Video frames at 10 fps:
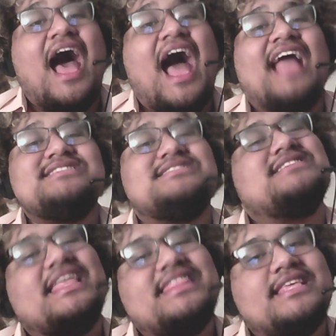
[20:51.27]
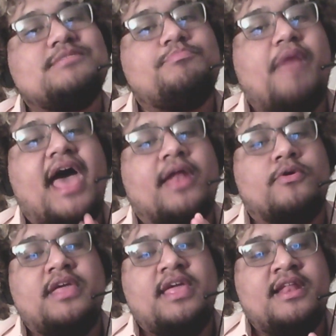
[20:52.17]
I set this battle
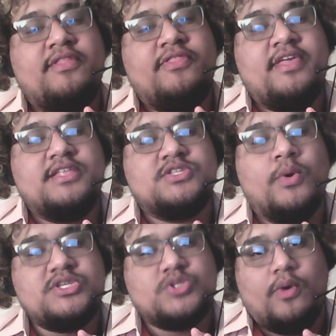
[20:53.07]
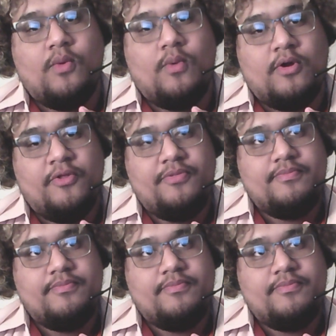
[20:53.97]
in the Toy Story world,